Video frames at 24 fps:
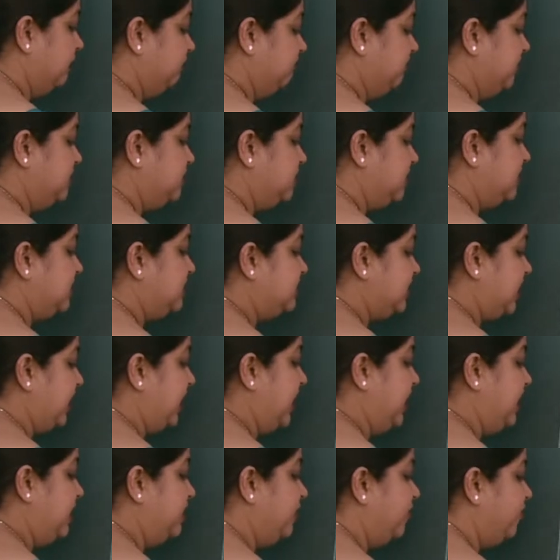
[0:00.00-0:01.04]
This is
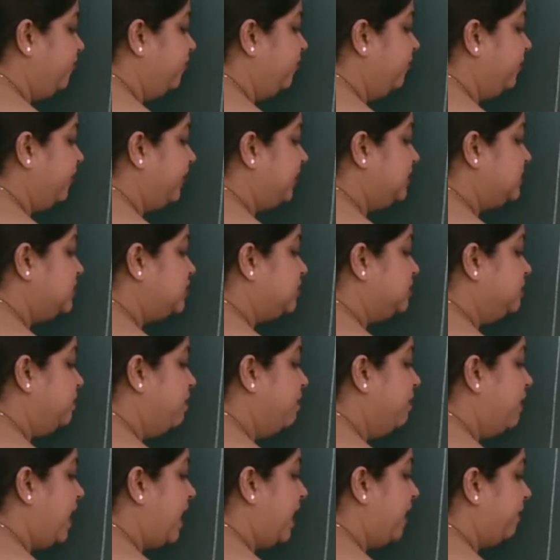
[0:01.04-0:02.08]
indifference
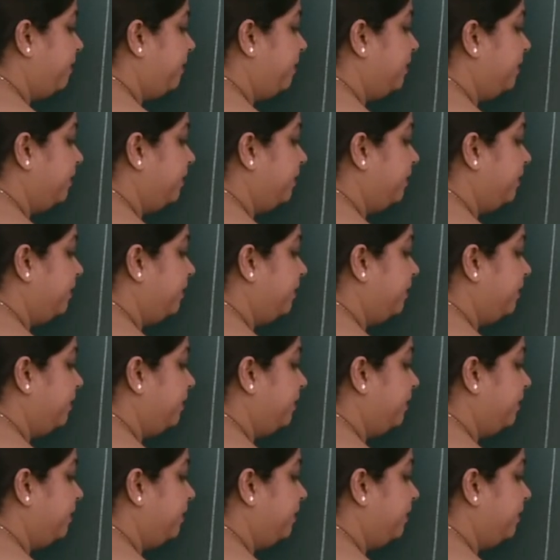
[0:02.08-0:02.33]
map.